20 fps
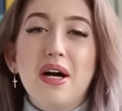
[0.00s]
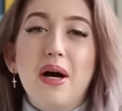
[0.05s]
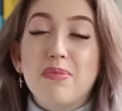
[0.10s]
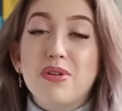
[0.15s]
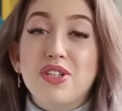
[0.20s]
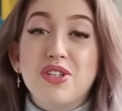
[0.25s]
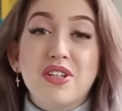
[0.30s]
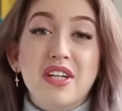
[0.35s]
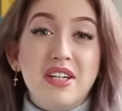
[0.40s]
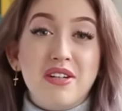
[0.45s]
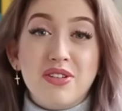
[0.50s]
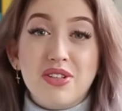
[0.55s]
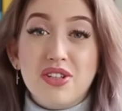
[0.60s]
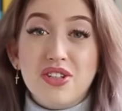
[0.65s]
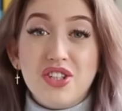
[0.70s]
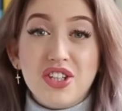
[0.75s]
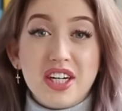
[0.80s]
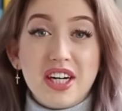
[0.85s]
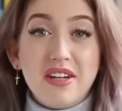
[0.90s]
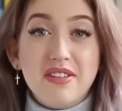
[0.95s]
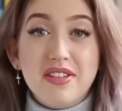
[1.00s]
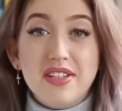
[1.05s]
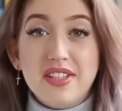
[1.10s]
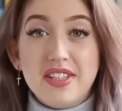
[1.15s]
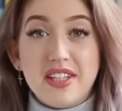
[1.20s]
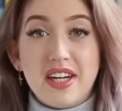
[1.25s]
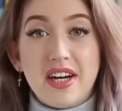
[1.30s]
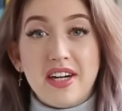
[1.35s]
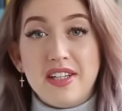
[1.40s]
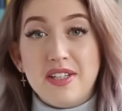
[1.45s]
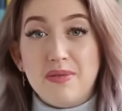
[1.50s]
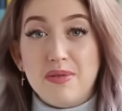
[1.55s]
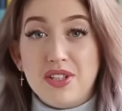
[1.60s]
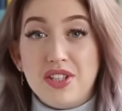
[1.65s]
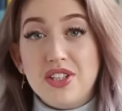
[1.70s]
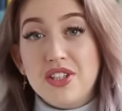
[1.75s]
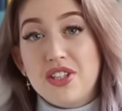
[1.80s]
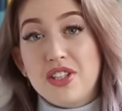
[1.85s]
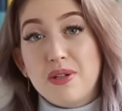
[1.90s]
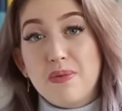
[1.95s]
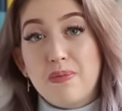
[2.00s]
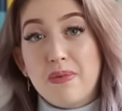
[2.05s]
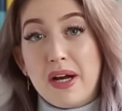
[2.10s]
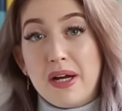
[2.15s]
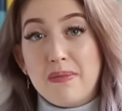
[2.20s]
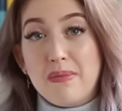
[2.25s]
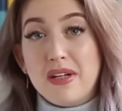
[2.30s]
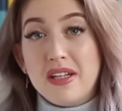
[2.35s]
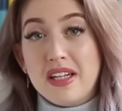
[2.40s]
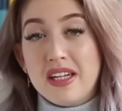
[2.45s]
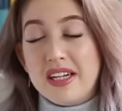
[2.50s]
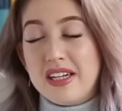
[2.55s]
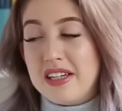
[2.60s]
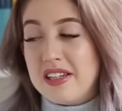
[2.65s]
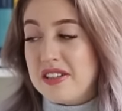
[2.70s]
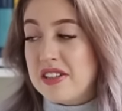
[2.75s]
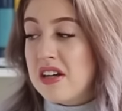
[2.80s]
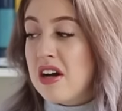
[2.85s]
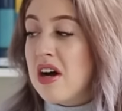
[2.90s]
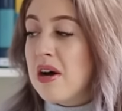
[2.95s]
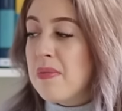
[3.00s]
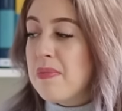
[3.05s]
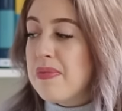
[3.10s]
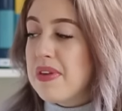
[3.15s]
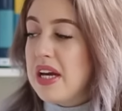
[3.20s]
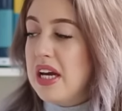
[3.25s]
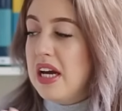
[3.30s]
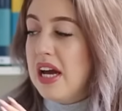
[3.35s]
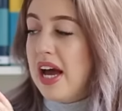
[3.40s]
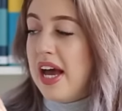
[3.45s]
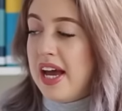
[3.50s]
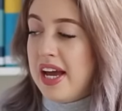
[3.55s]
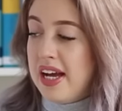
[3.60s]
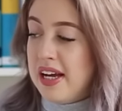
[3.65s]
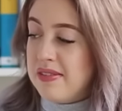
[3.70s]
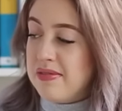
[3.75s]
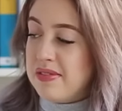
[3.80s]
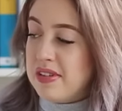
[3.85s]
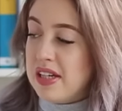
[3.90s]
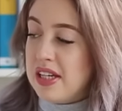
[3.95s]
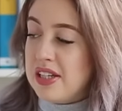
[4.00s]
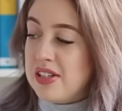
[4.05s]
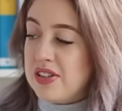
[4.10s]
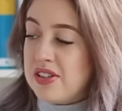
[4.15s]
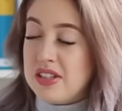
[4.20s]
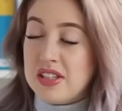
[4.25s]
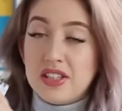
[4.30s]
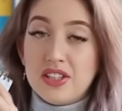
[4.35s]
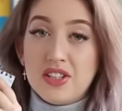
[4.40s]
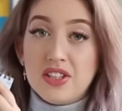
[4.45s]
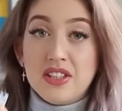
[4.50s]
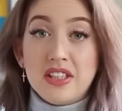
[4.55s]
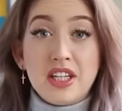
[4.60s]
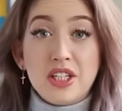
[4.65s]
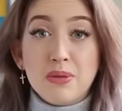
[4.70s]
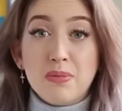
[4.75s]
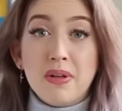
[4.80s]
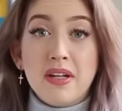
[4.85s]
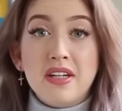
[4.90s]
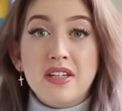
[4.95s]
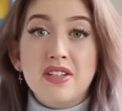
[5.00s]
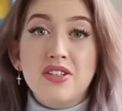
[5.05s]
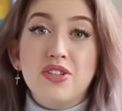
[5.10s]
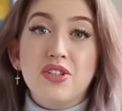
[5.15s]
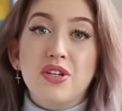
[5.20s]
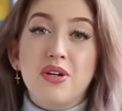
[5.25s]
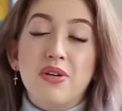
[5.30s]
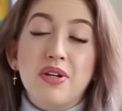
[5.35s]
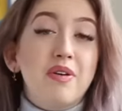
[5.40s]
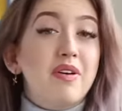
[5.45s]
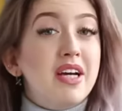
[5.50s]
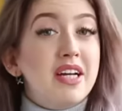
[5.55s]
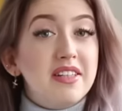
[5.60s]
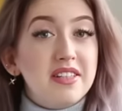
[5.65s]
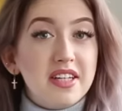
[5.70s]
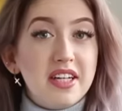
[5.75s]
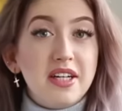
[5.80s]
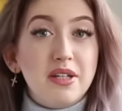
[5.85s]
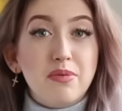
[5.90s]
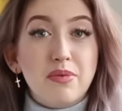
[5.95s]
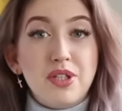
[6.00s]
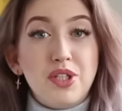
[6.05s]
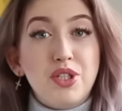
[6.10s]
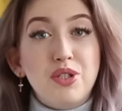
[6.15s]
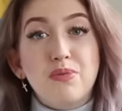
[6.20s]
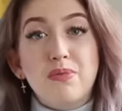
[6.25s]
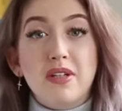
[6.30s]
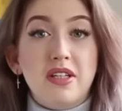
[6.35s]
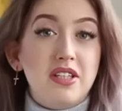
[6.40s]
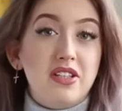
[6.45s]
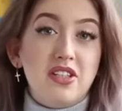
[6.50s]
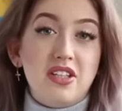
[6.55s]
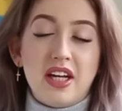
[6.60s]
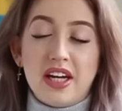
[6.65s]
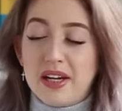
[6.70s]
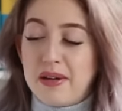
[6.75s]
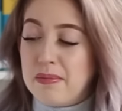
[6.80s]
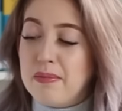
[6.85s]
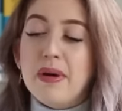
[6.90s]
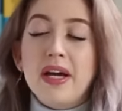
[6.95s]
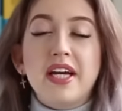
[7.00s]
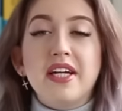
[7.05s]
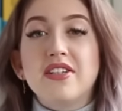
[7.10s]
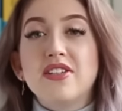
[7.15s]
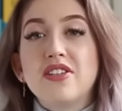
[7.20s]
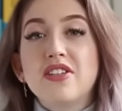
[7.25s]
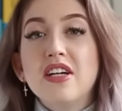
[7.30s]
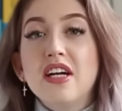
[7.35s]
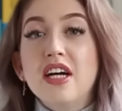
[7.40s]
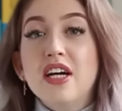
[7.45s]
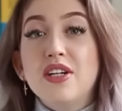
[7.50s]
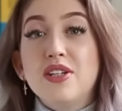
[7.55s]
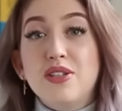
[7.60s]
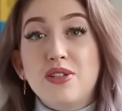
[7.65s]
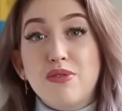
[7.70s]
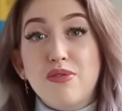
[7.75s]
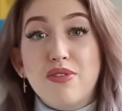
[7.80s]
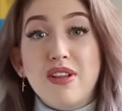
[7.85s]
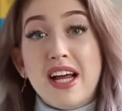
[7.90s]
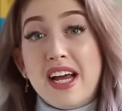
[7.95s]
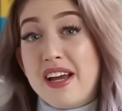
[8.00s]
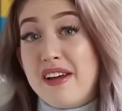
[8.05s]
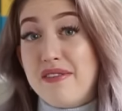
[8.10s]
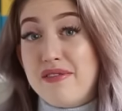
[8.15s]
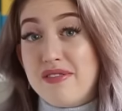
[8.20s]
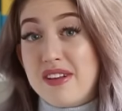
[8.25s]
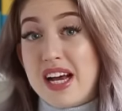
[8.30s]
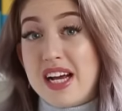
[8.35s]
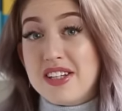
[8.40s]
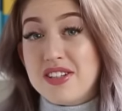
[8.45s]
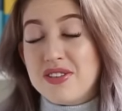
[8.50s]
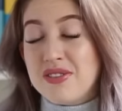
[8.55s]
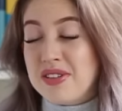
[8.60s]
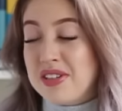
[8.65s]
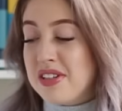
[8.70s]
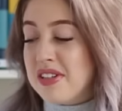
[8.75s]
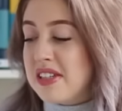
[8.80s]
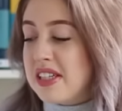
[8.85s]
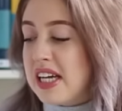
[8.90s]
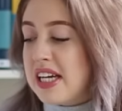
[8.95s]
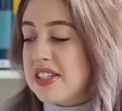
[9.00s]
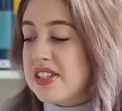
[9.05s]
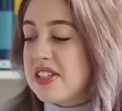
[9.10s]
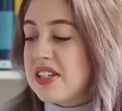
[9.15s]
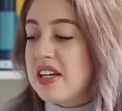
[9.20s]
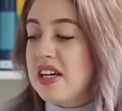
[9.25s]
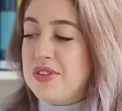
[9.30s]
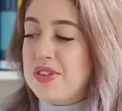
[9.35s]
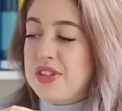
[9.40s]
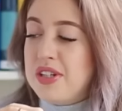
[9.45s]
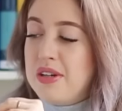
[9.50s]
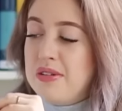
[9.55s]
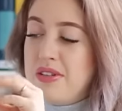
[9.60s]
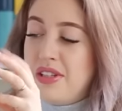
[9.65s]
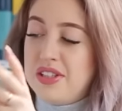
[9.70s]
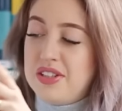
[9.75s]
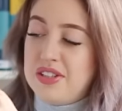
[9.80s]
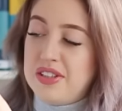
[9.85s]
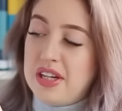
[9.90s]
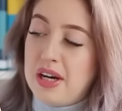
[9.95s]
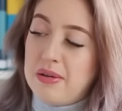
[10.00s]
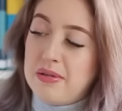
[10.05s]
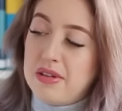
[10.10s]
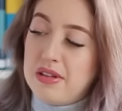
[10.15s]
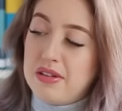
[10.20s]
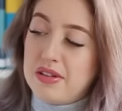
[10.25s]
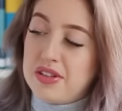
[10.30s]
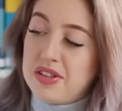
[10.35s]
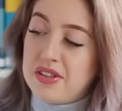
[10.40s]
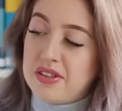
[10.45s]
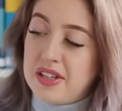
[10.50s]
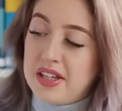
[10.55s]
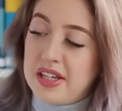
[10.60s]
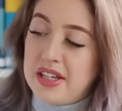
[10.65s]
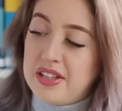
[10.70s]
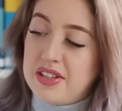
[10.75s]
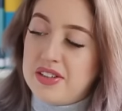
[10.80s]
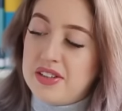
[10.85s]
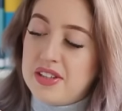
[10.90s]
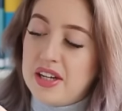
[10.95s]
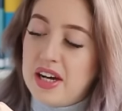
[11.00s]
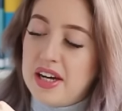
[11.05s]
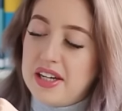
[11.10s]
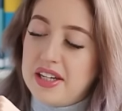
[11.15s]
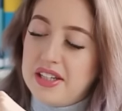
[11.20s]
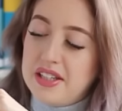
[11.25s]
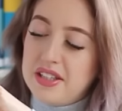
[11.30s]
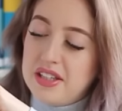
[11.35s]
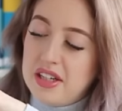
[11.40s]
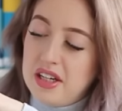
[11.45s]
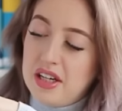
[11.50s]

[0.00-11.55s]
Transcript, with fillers: But you can also check out the site, which is supply by lily dot com, and it's this desk planner, so you can take it with you, but it's like made to lay flat on your desk. So this is how it looks on the inside.